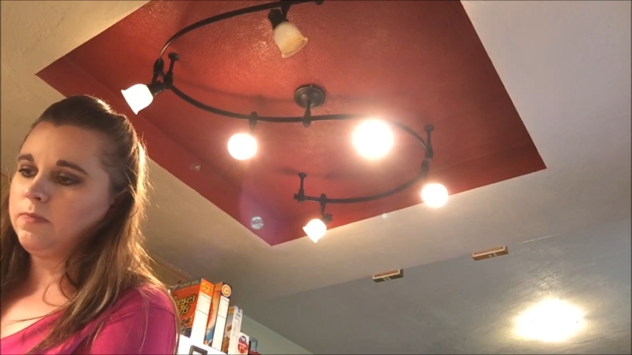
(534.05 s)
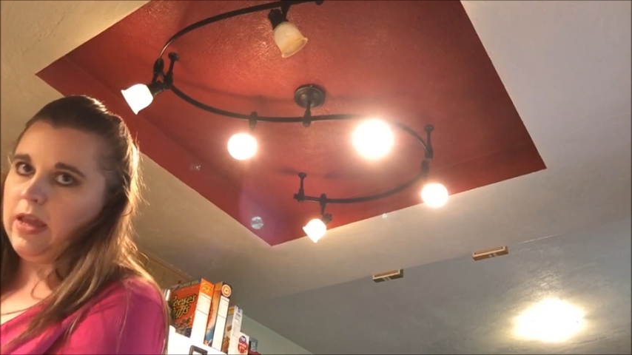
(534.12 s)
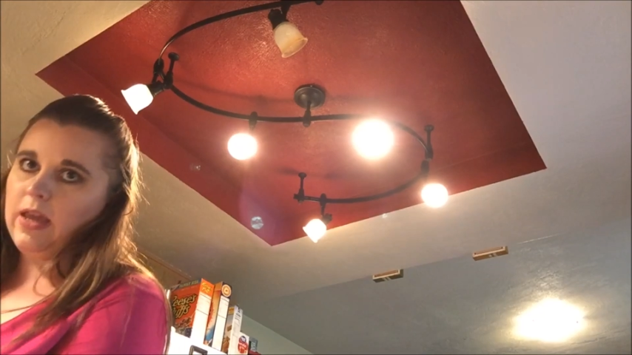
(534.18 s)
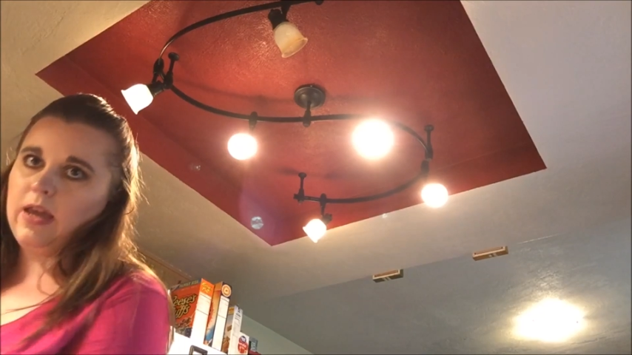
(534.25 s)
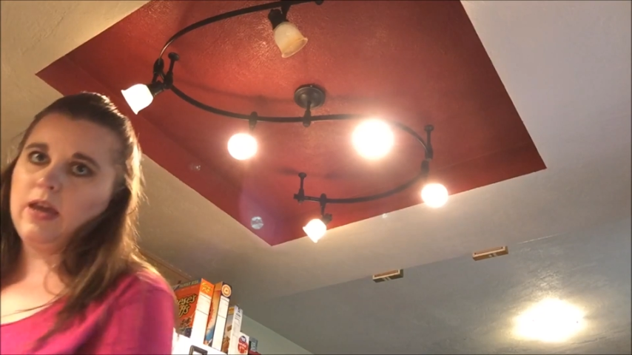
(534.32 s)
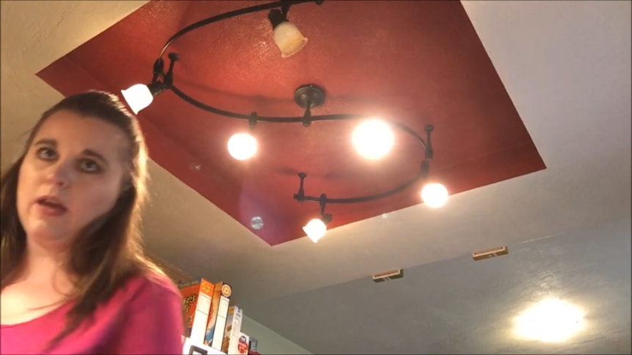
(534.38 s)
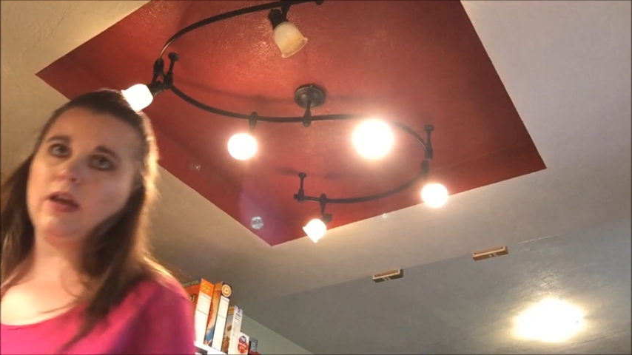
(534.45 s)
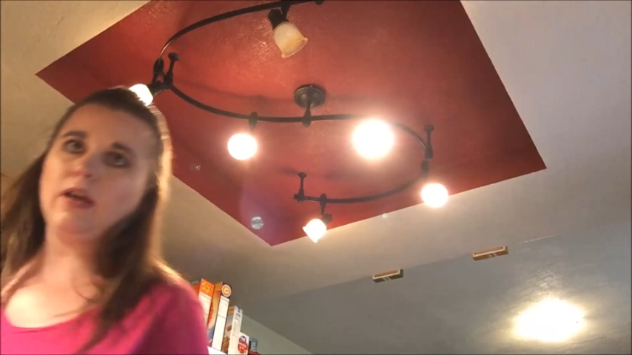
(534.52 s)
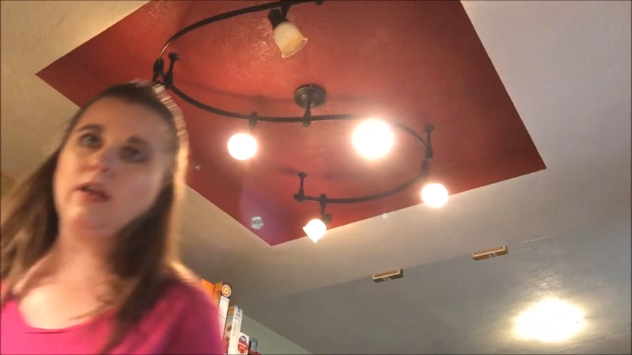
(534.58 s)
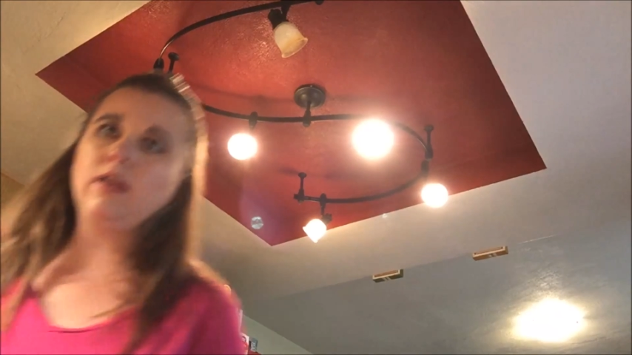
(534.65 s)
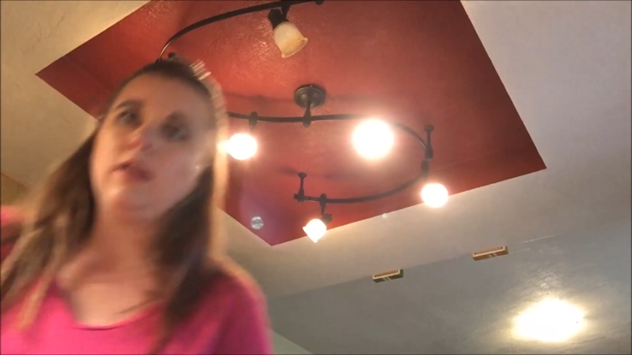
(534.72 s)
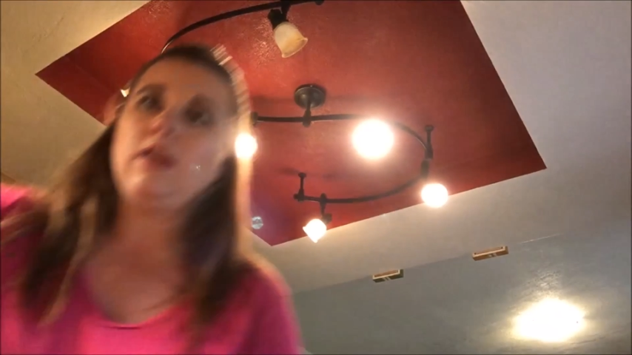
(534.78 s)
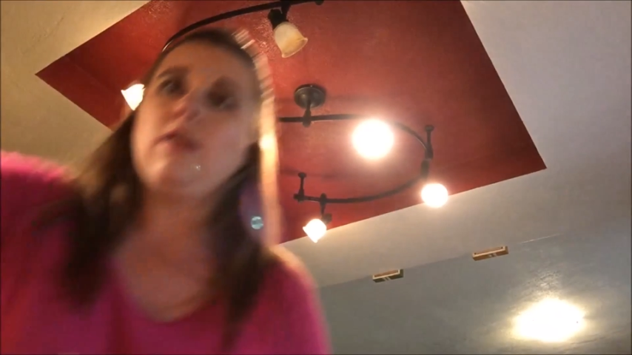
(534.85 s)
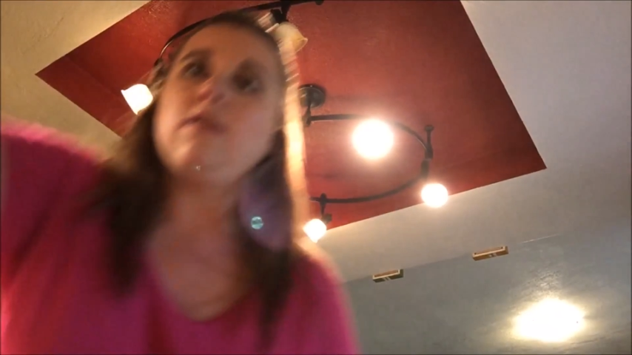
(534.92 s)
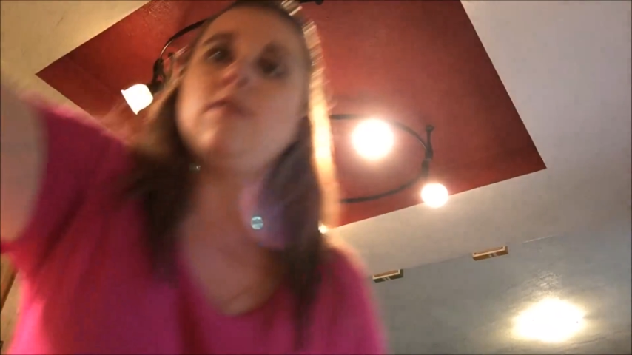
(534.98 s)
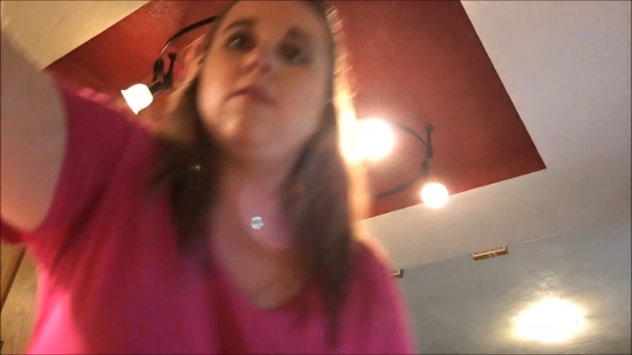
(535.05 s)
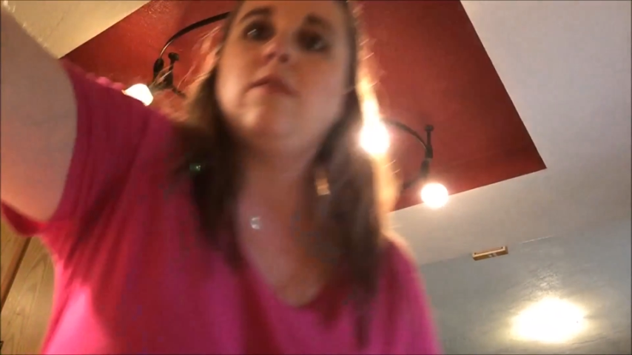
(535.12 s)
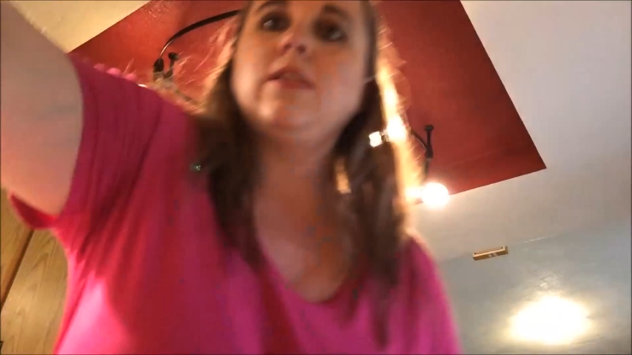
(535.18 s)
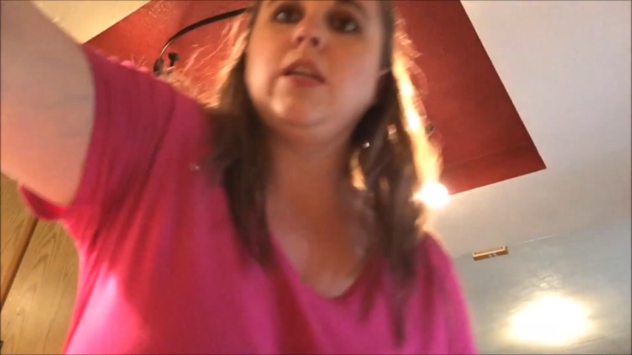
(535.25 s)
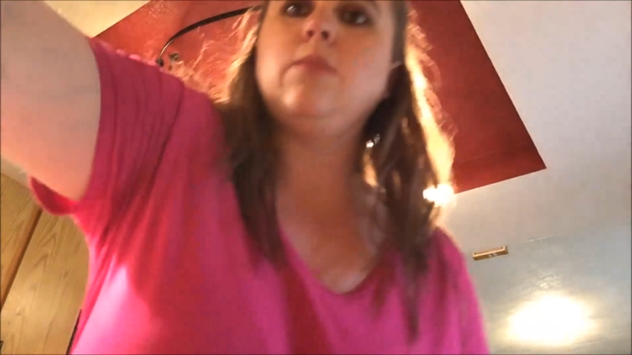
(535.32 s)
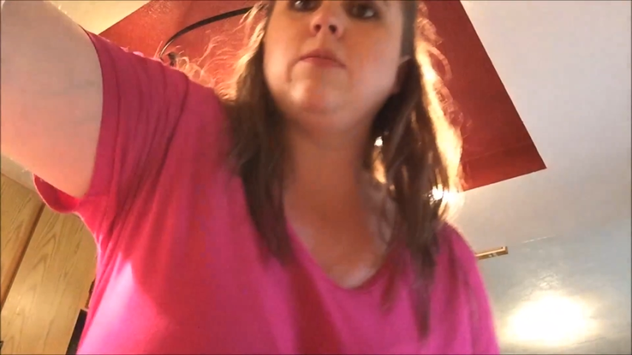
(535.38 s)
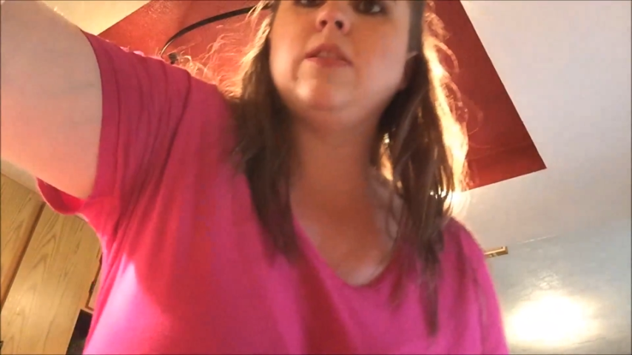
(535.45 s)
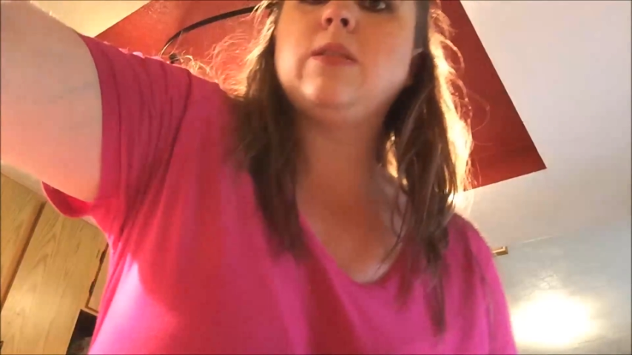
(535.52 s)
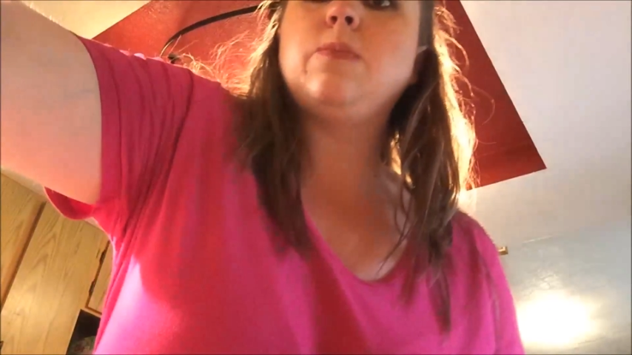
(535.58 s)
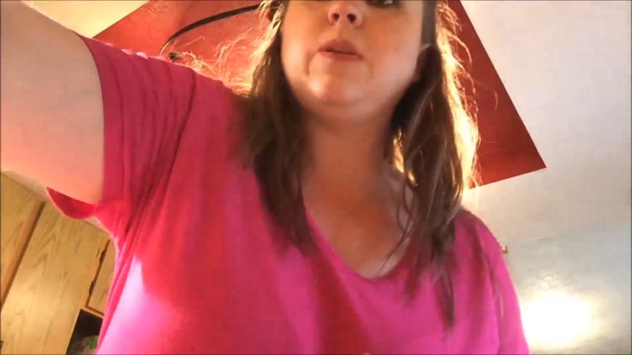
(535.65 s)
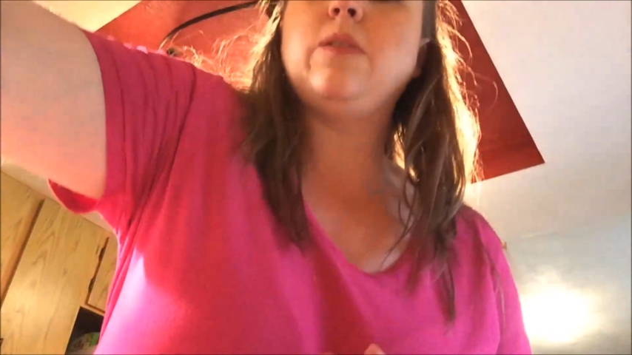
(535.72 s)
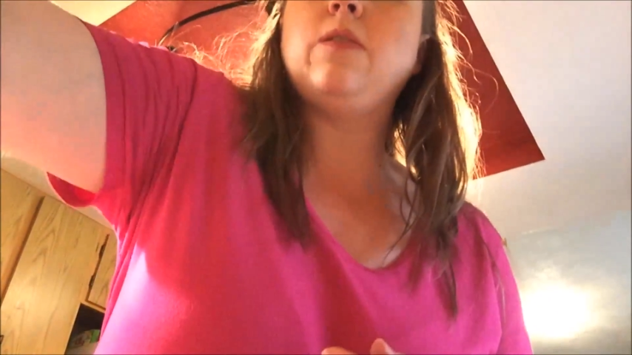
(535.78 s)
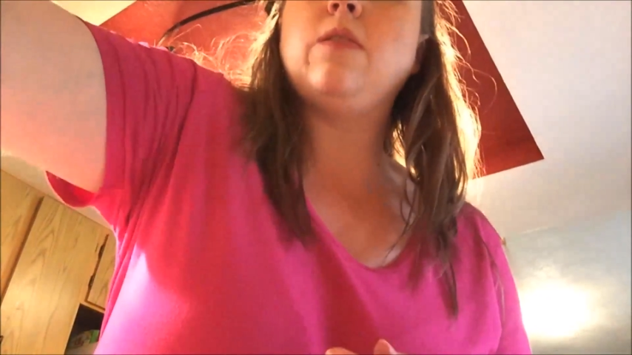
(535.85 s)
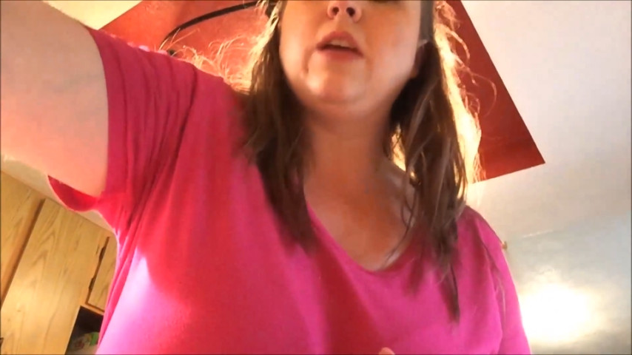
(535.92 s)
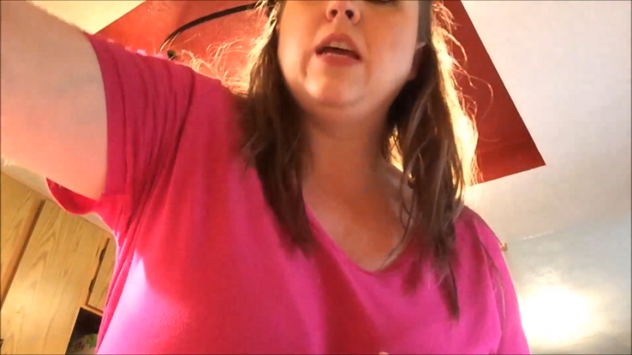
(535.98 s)
And another
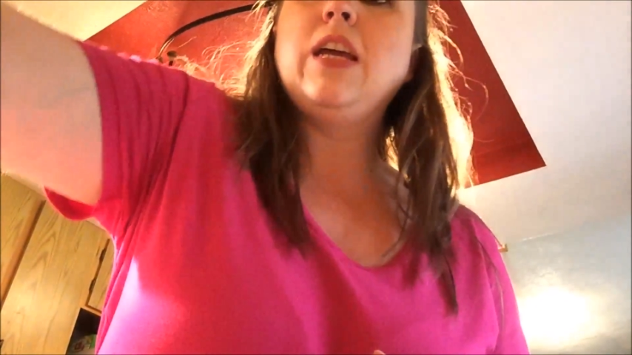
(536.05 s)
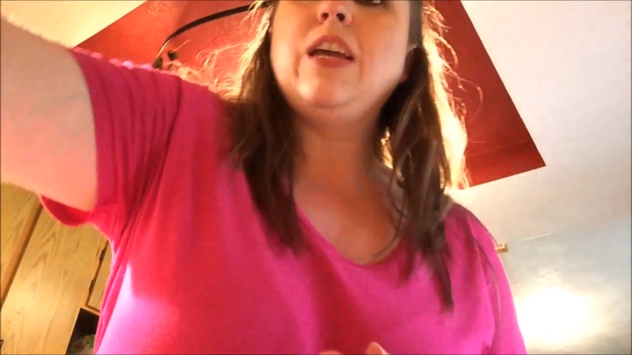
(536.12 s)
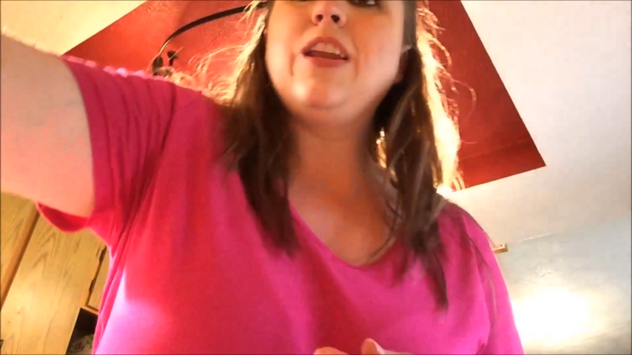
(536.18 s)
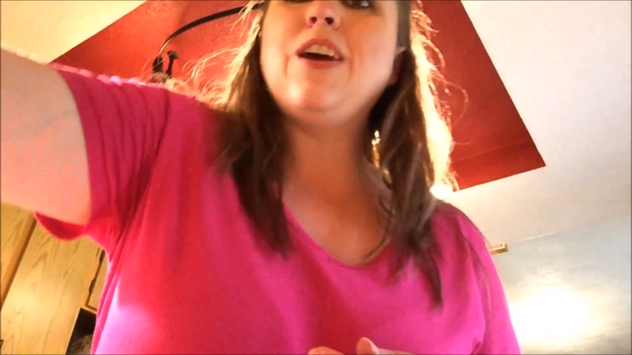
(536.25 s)
tablespoon.